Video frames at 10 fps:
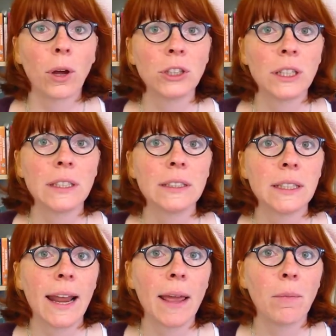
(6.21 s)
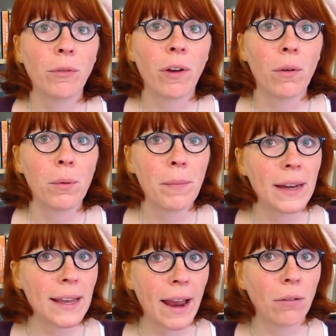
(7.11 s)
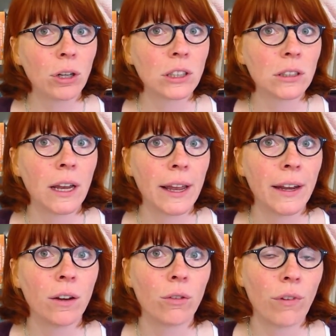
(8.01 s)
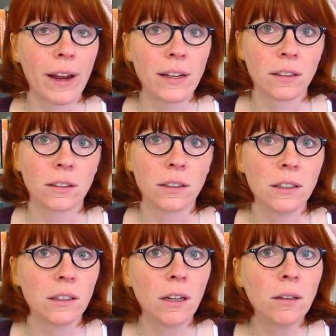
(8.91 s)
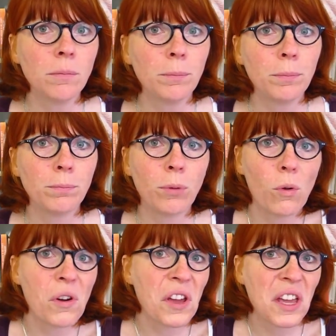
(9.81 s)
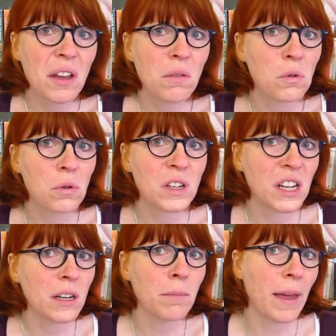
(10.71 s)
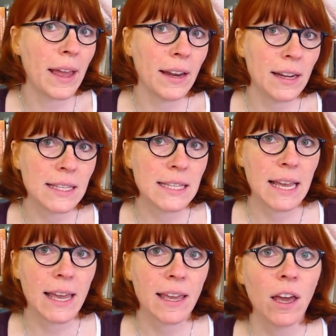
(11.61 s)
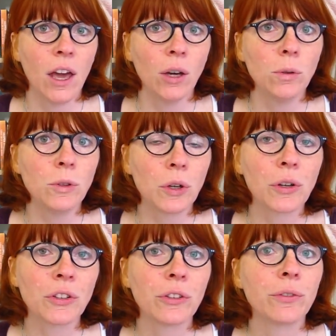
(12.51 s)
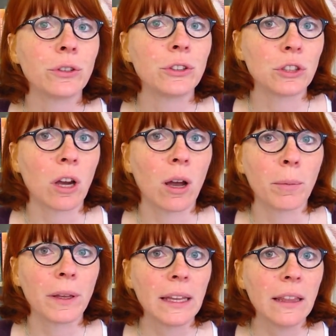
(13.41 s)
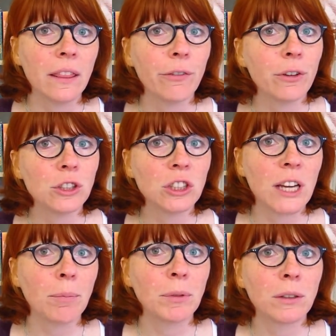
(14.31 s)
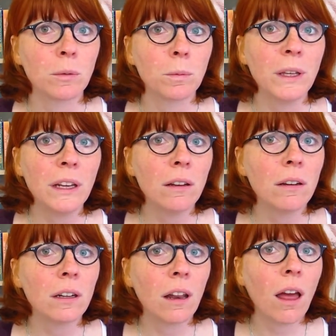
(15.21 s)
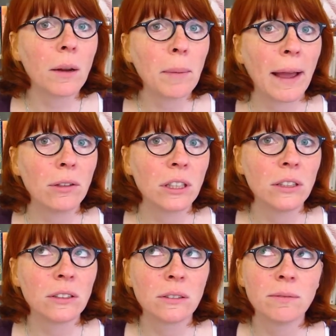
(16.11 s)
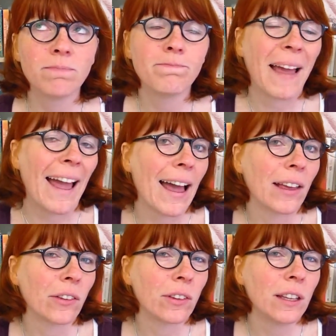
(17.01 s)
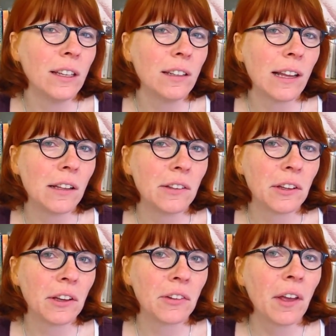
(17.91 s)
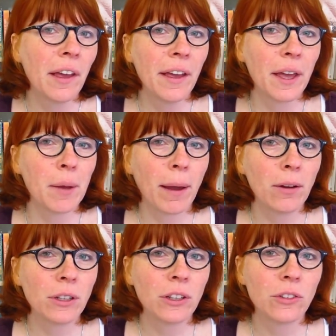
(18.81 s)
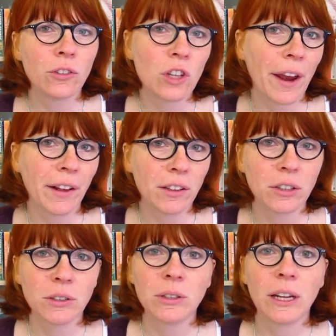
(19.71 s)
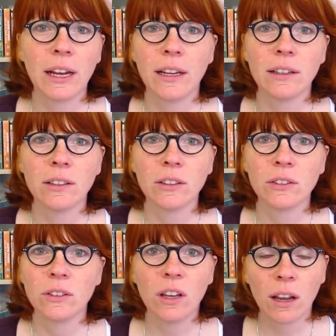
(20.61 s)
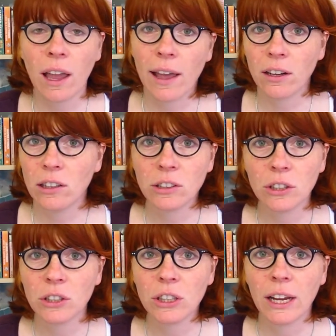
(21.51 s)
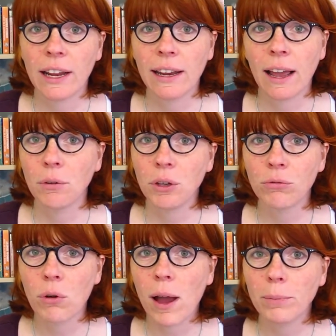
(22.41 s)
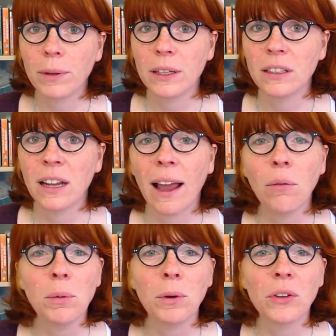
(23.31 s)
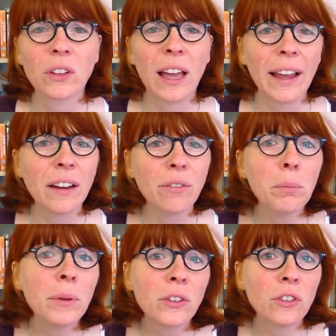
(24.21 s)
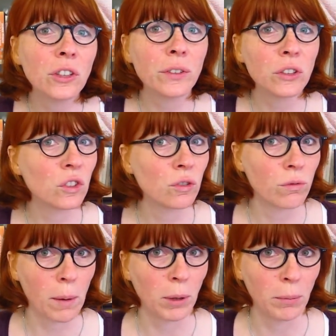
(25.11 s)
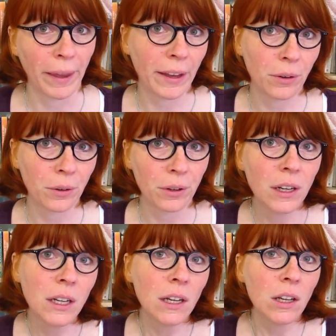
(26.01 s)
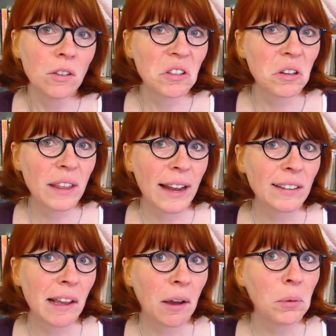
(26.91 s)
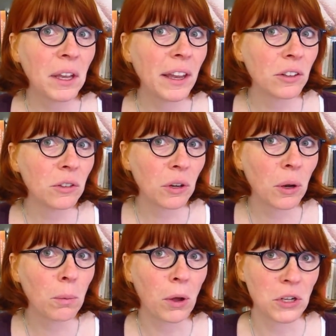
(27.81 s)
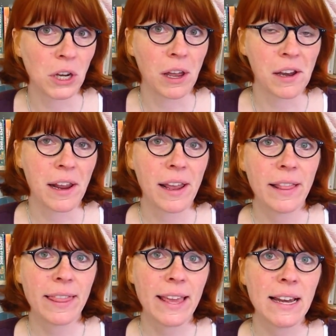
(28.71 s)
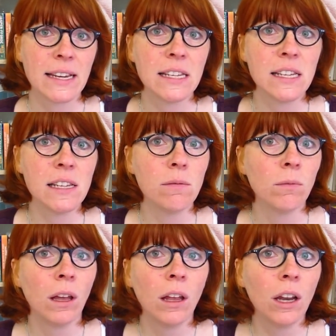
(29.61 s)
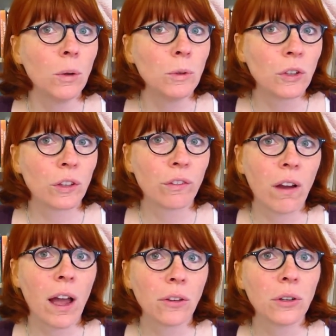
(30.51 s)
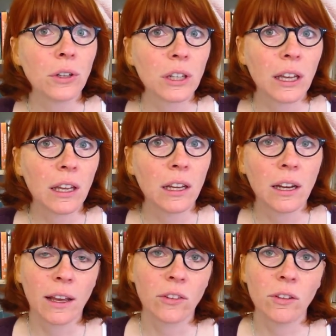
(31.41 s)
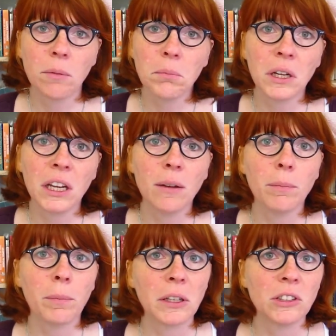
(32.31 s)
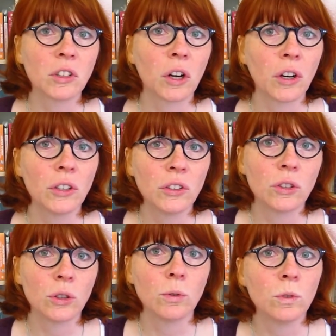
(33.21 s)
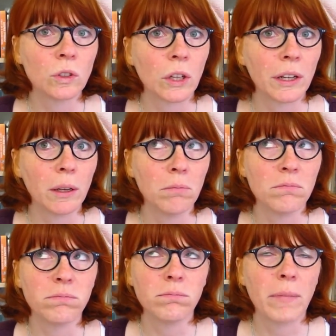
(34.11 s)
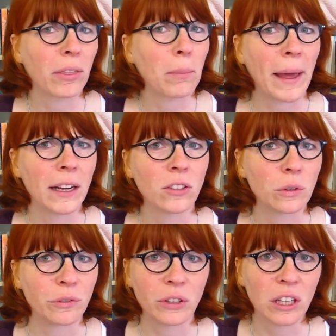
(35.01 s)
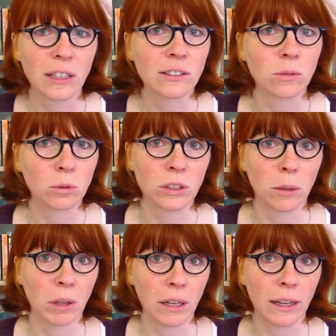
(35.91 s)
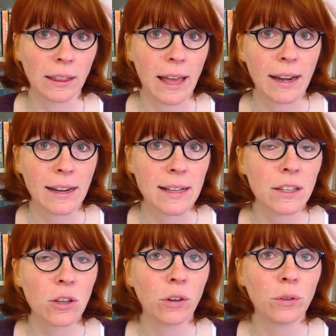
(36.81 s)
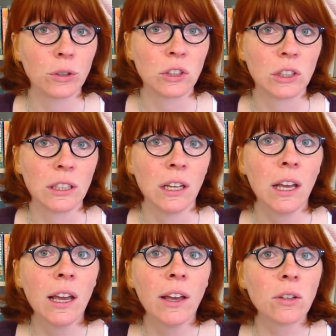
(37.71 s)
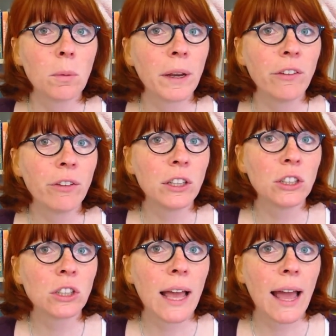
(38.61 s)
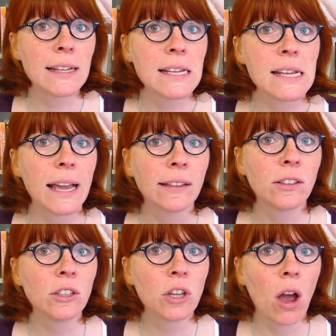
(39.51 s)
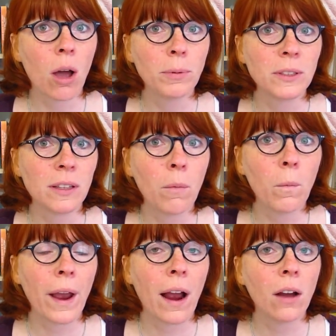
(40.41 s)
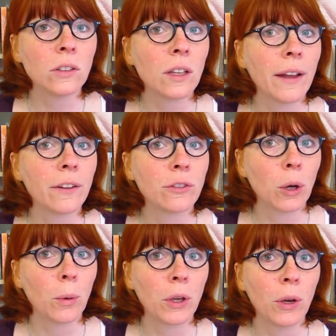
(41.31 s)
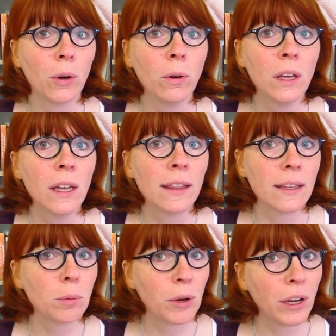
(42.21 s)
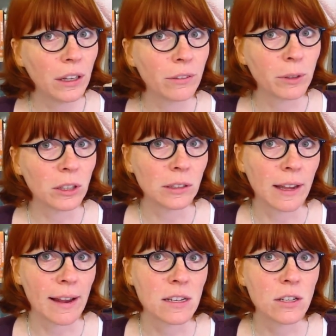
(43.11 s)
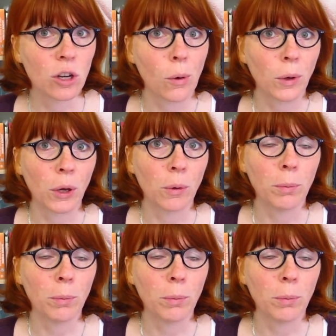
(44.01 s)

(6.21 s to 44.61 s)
Botchan is the name of our main character and narrator, a young boy or young man, let's say, who starts his first job. In the first chapter, we learn a lot about his past. He tells us about his childhood and his young adulthood and how he grew up and how he was kind of a mischievous troublemaker. So that's how we get to know Botchan. And then he loses his father and has some money, but starts to study mathematics or physics or something like that at the university. So when he finished that, he gets a job somewhere outside of Tokyo. That's where he lived till then, Tokyo.